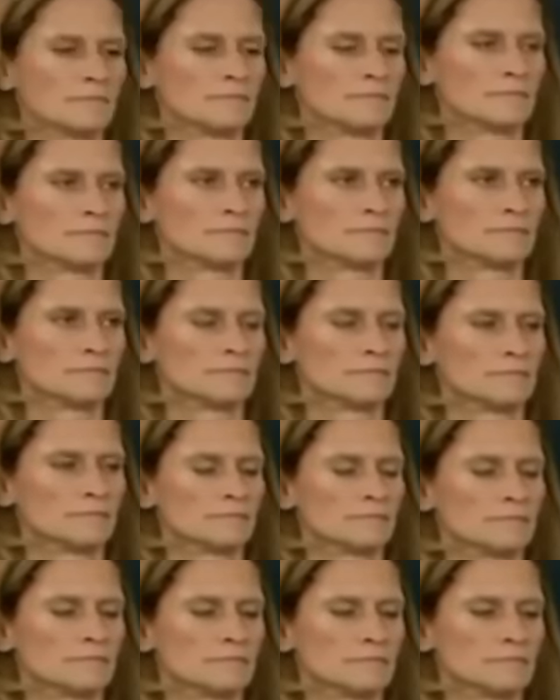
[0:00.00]

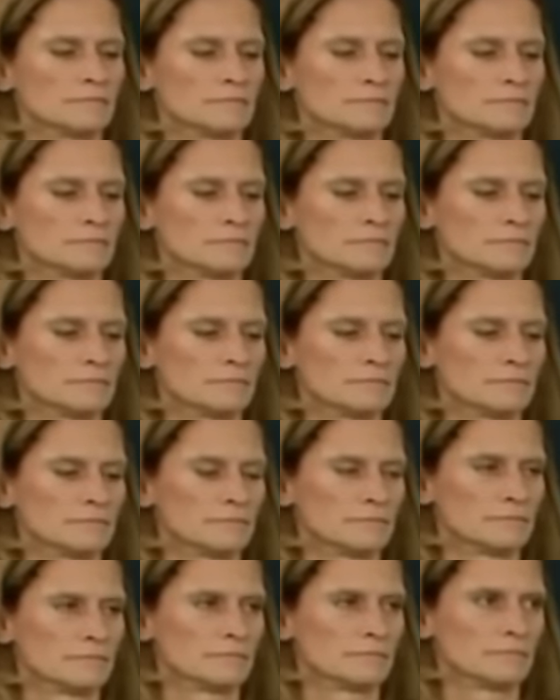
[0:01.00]

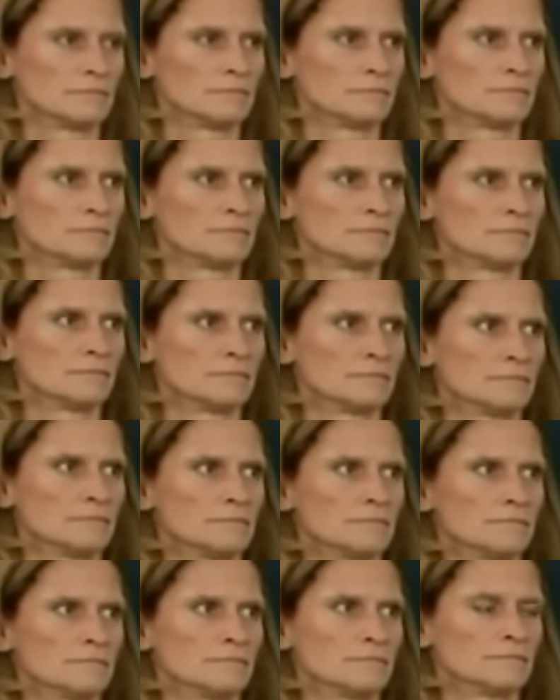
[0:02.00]

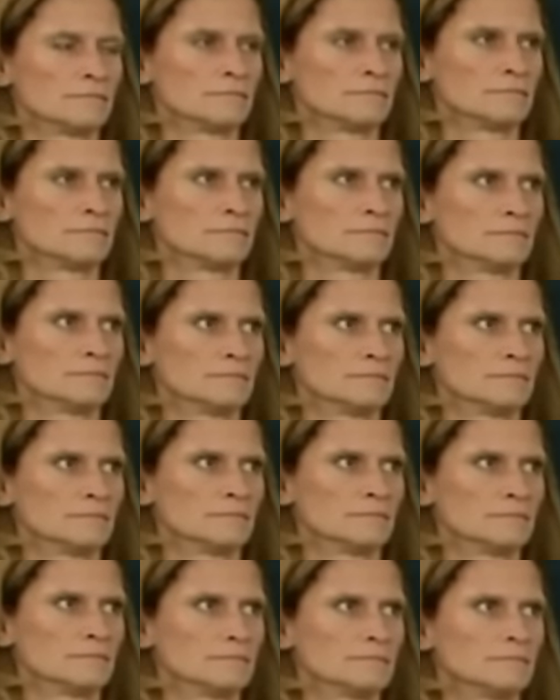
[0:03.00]

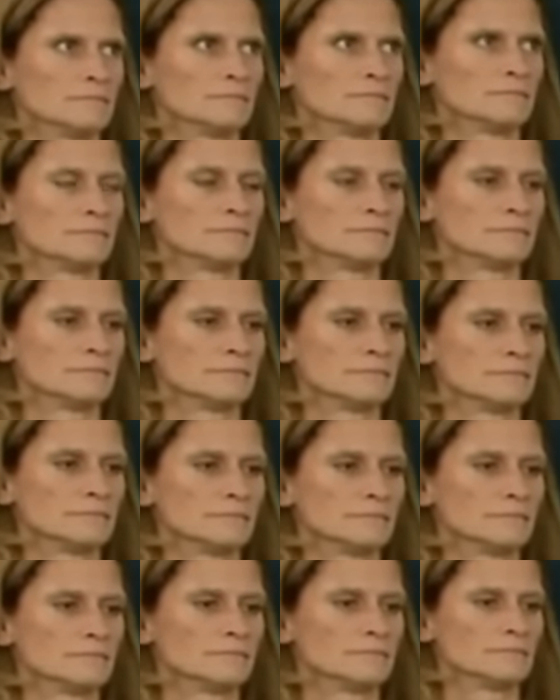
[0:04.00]

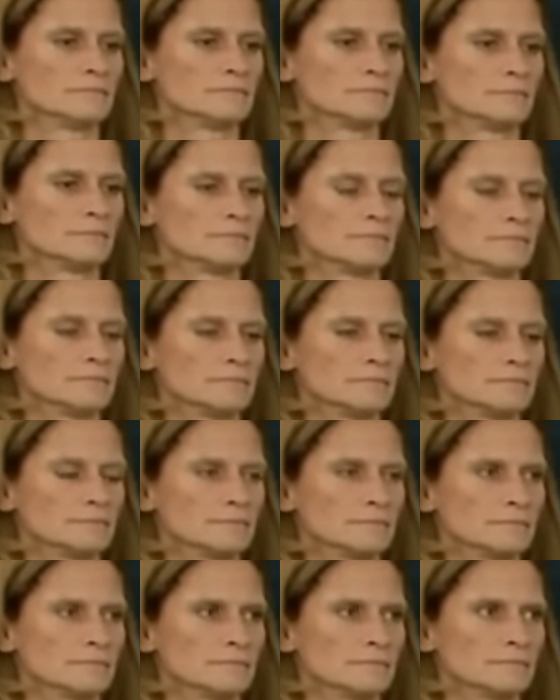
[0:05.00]

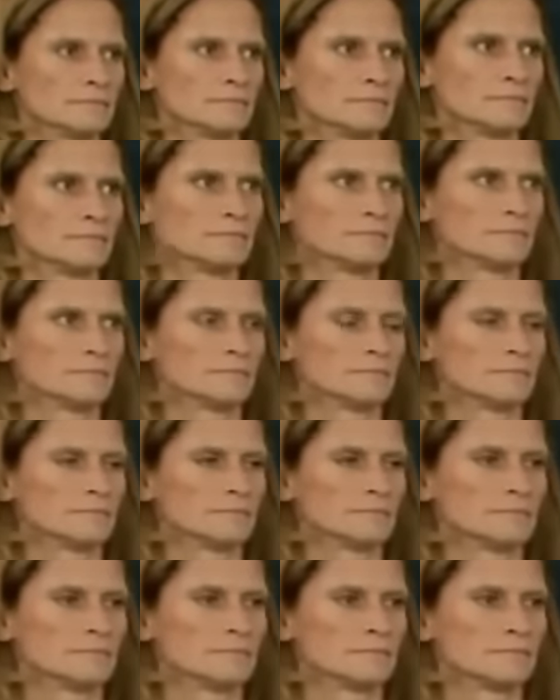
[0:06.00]

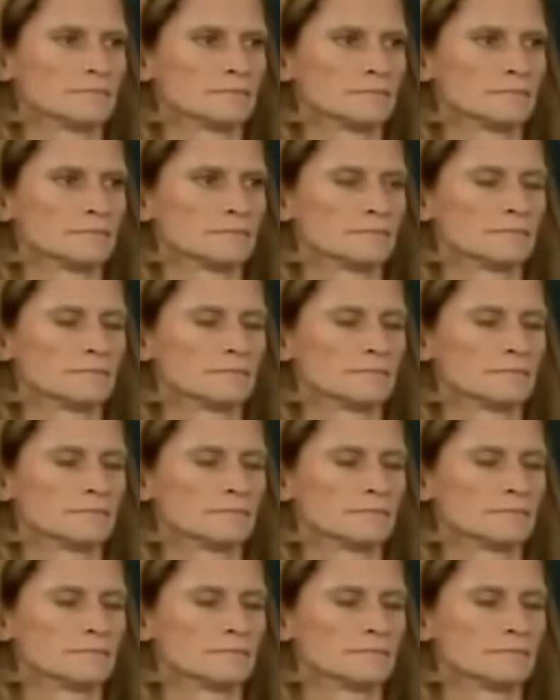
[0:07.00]
(silent)